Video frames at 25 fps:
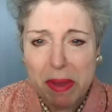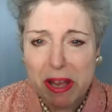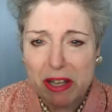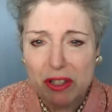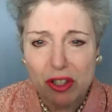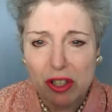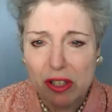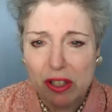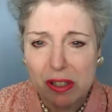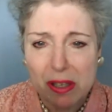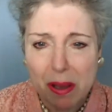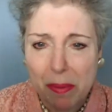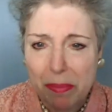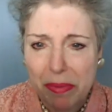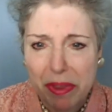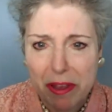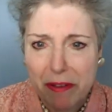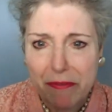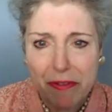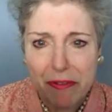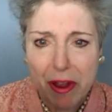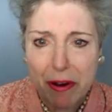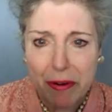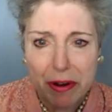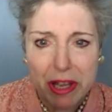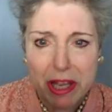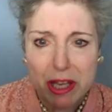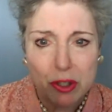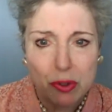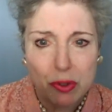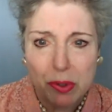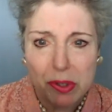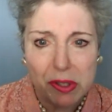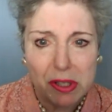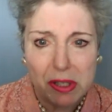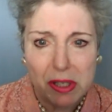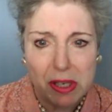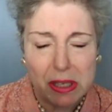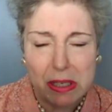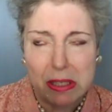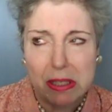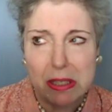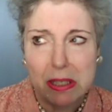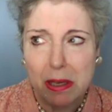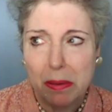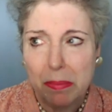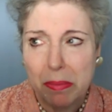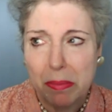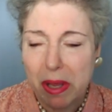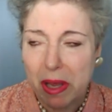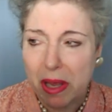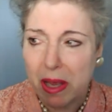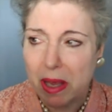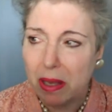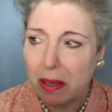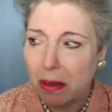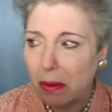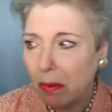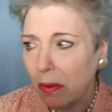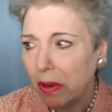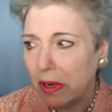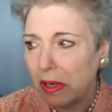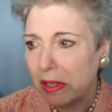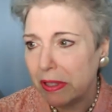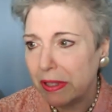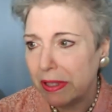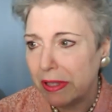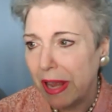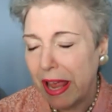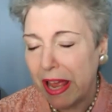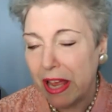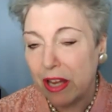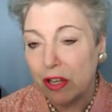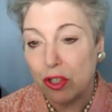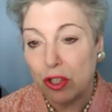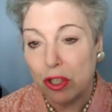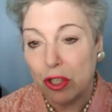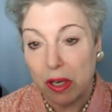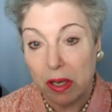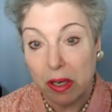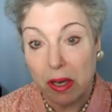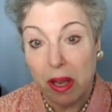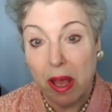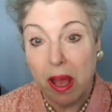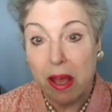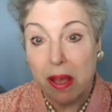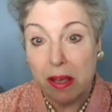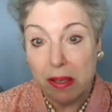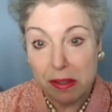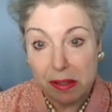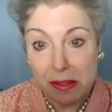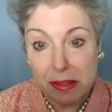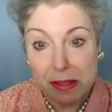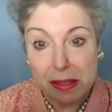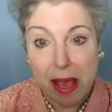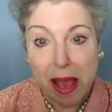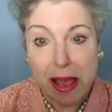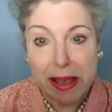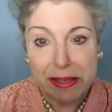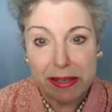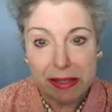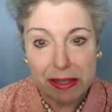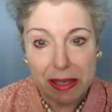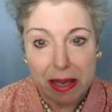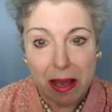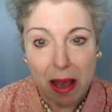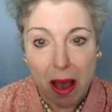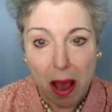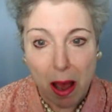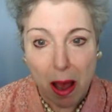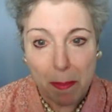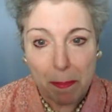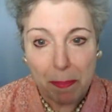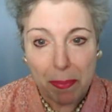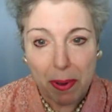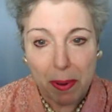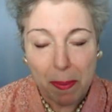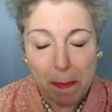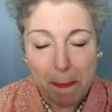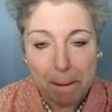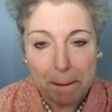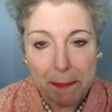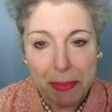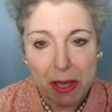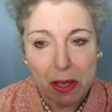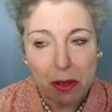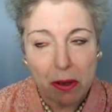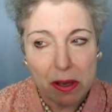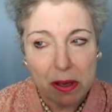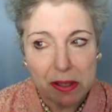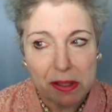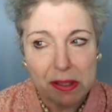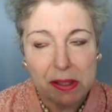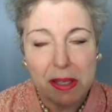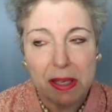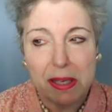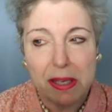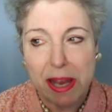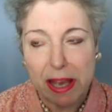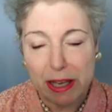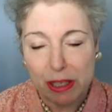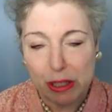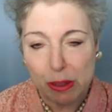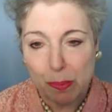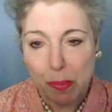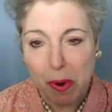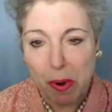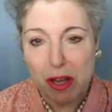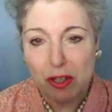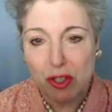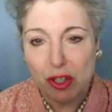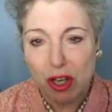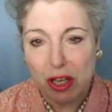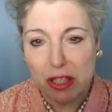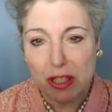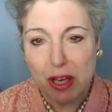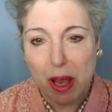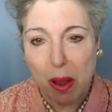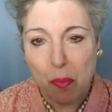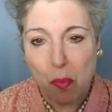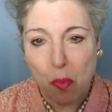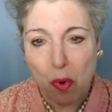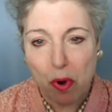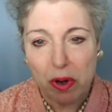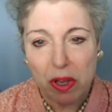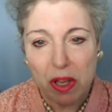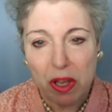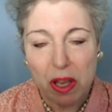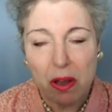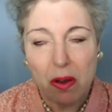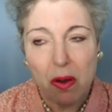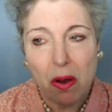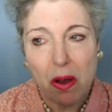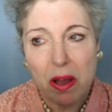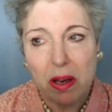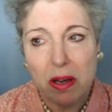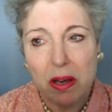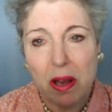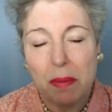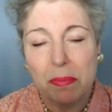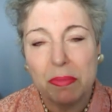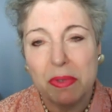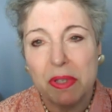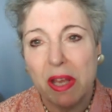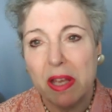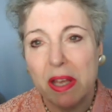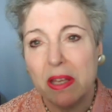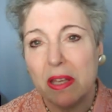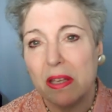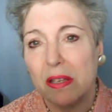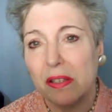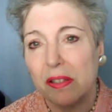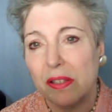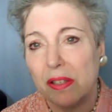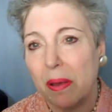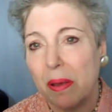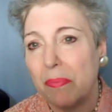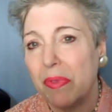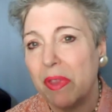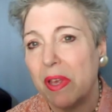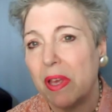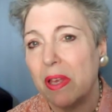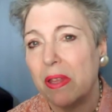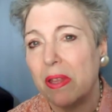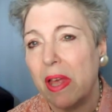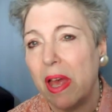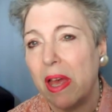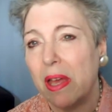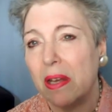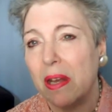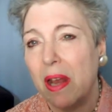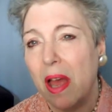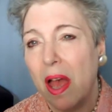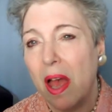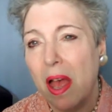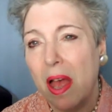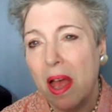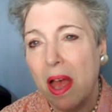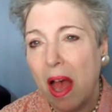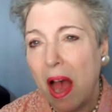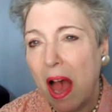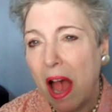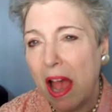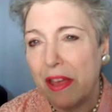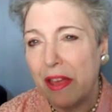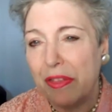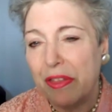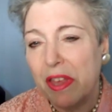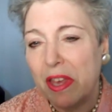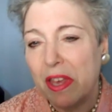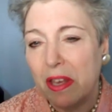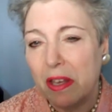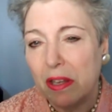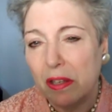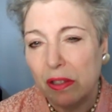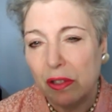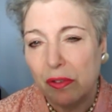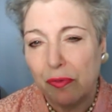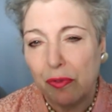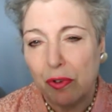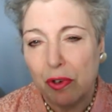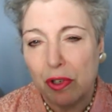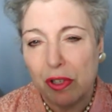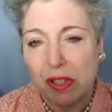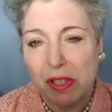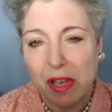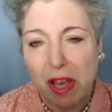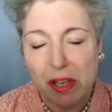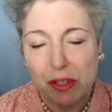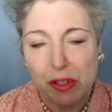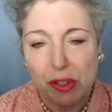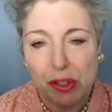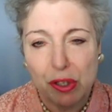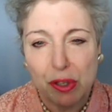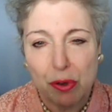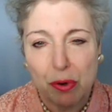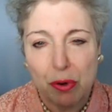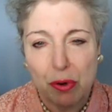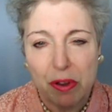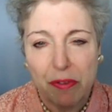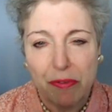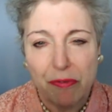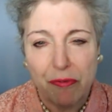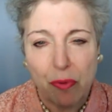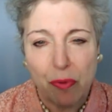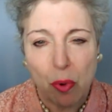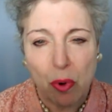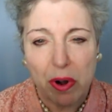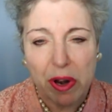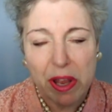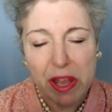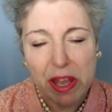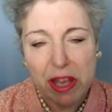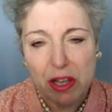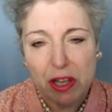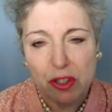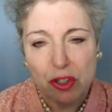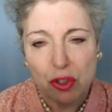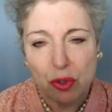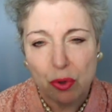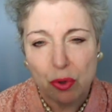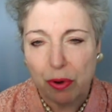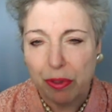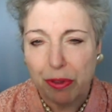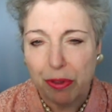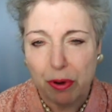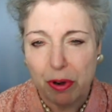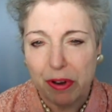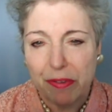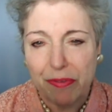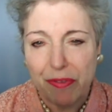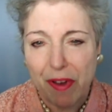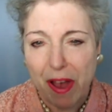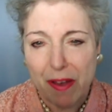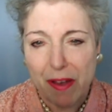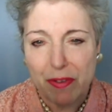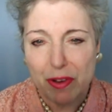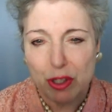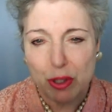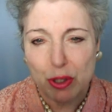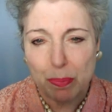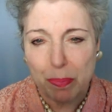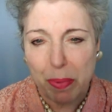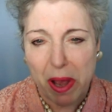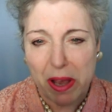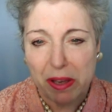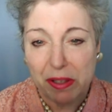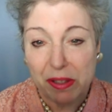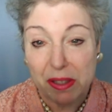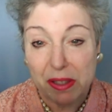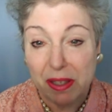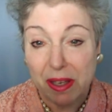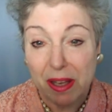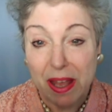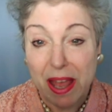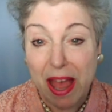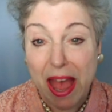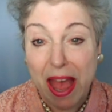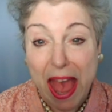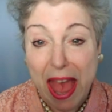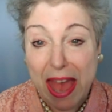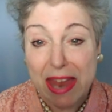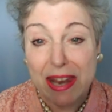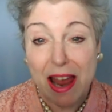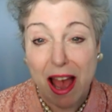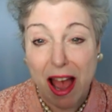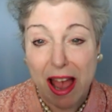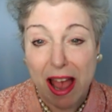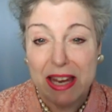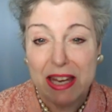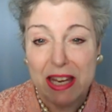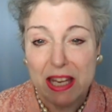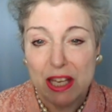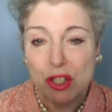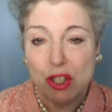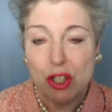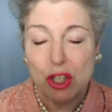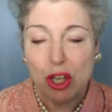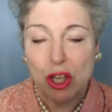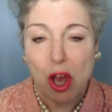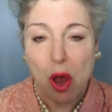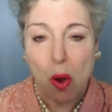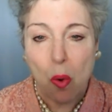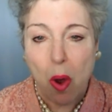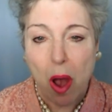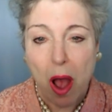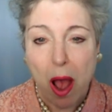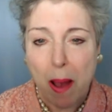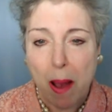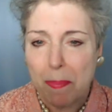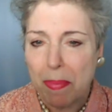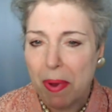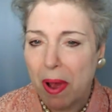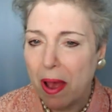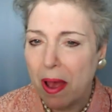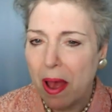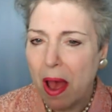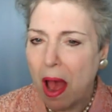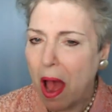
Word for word: mentioned something very interesting to me on a tangent sizing up, because the next project I'm working on, I'm taking something that I think is for a size 34 inch or 35 inch bust, and I need to go up